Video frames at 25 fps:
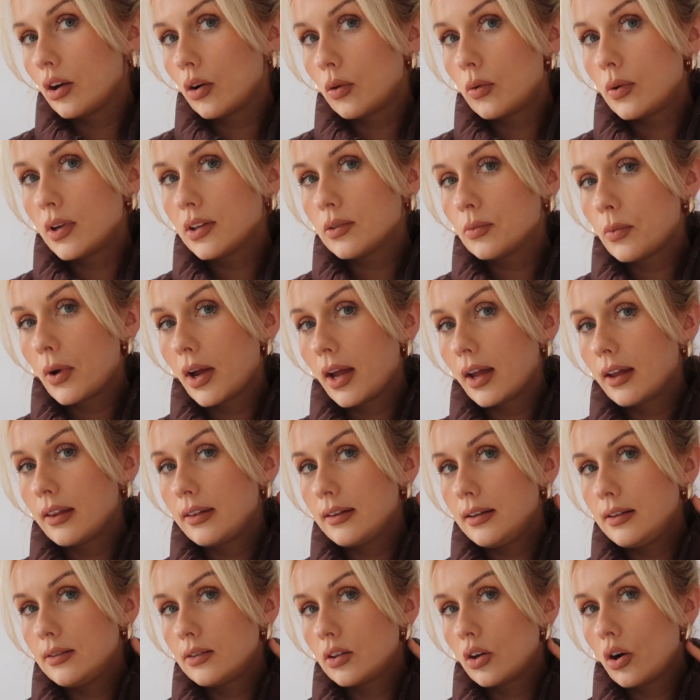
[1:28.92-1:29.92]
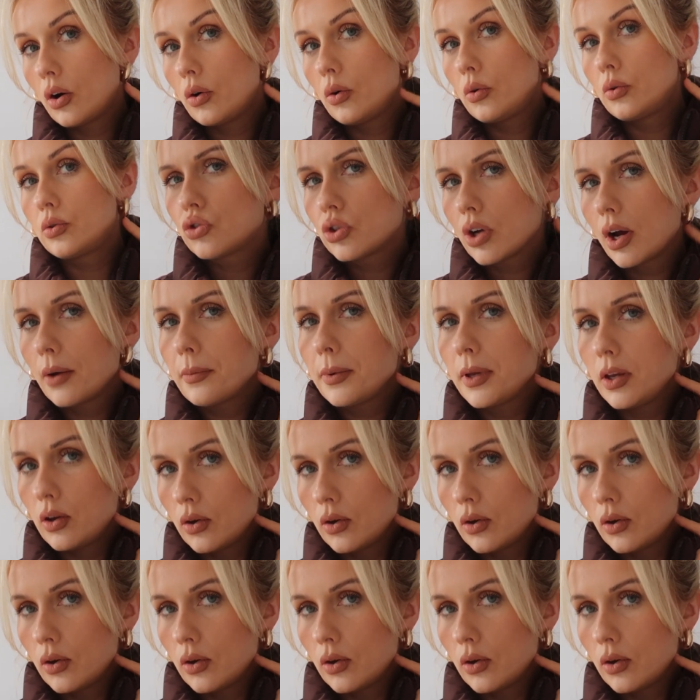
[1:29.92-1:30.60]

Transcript: I always wear these gold chubby